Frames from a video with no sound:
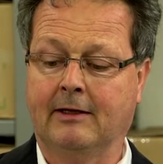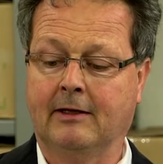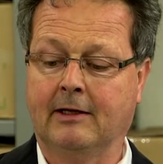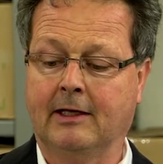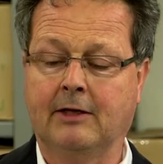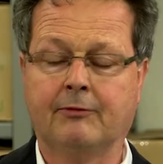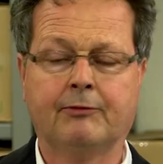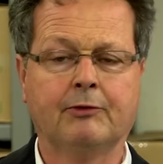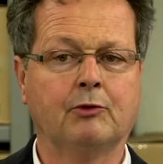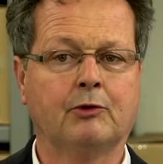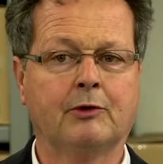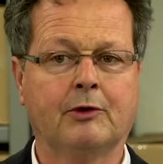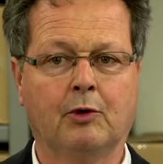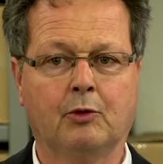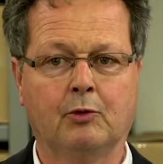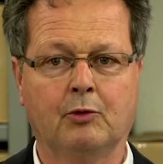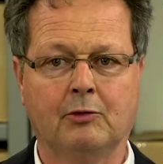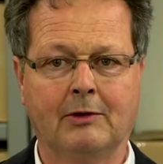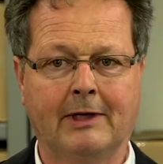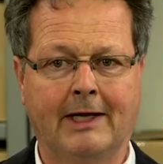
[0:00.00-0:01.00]
If you'd
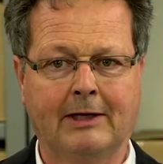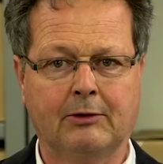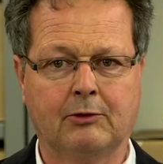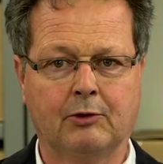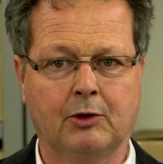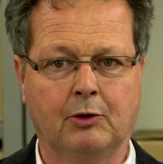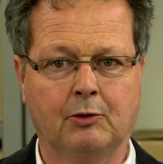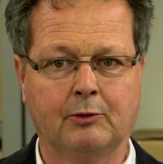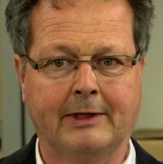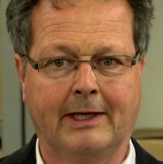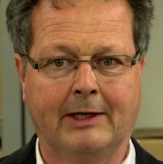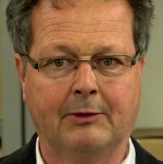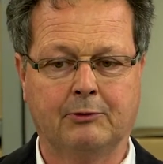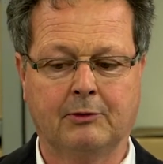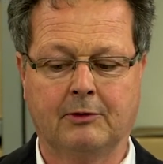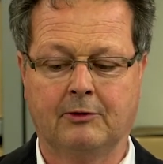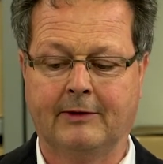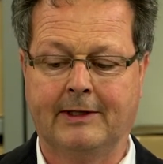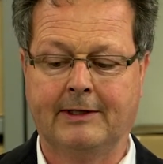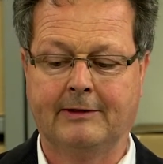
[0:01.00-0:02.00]
like to go down to
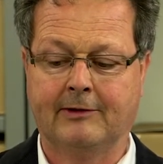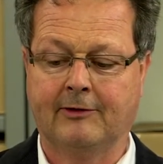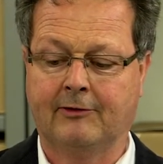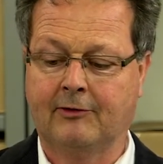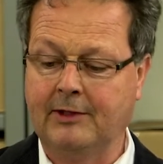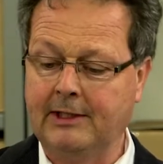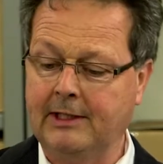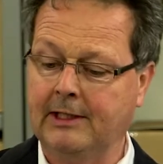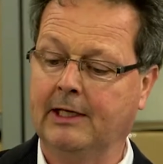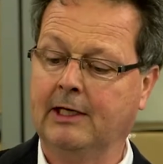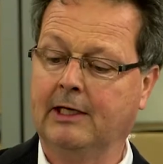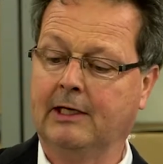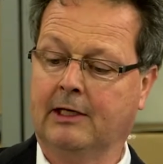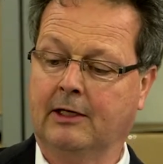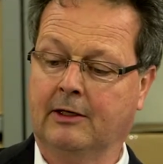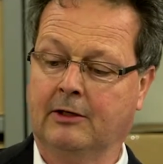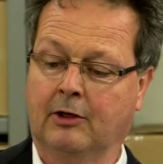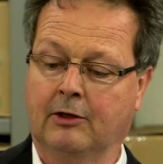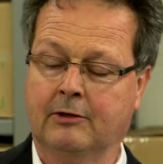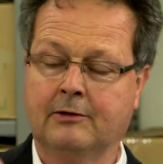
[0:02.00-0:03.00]
23,
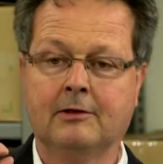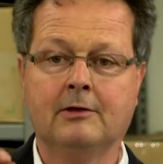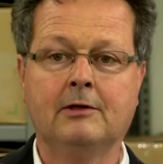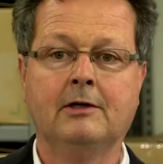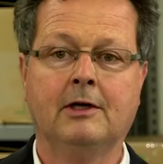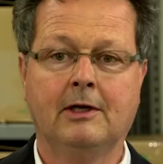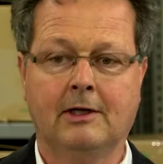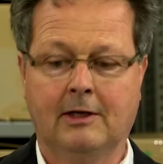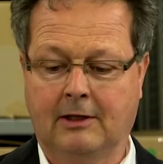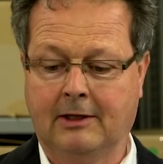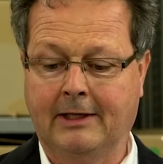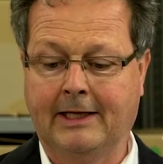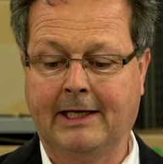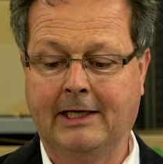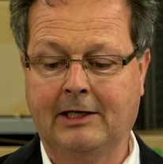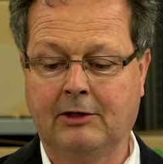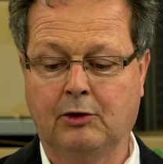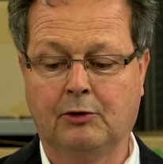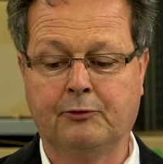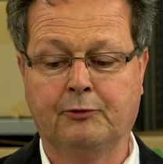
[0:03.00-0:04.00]
another layer
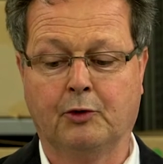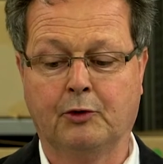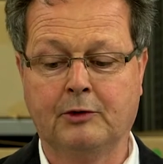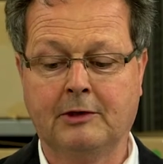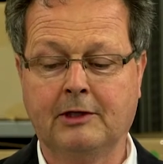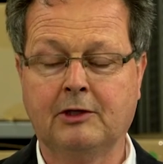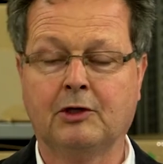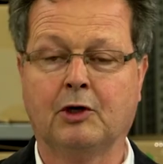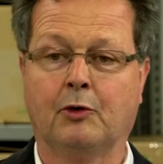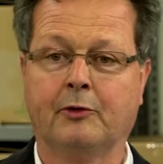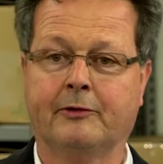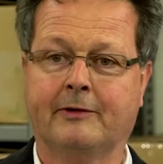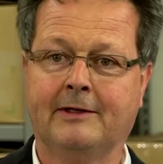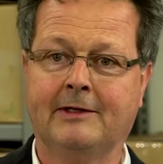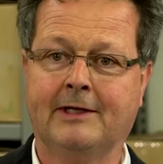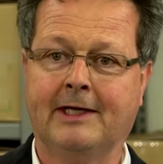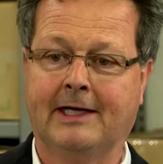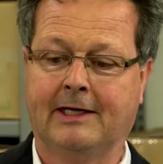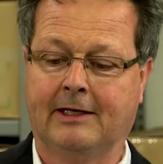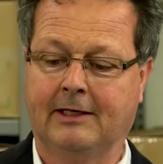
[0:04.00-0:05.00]
of onion goes in
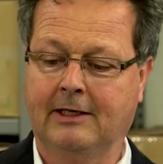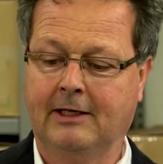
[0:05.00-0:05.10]
there.